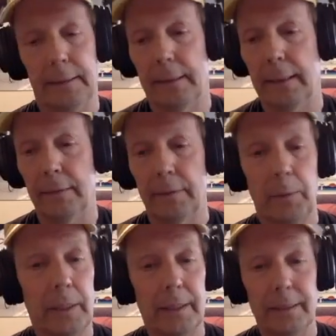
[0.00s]

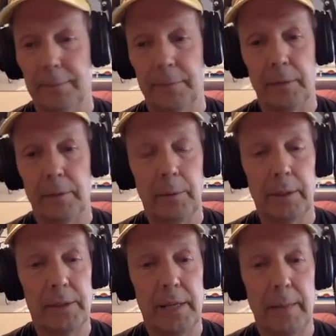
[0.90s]
Everywhere
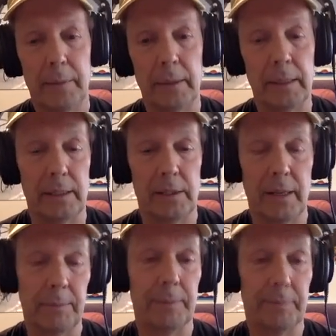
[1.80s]
it's happening,
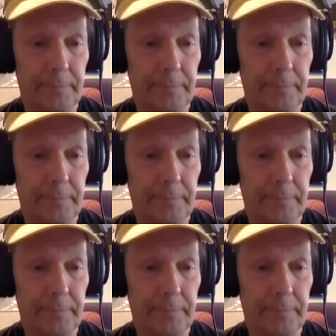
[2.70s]
except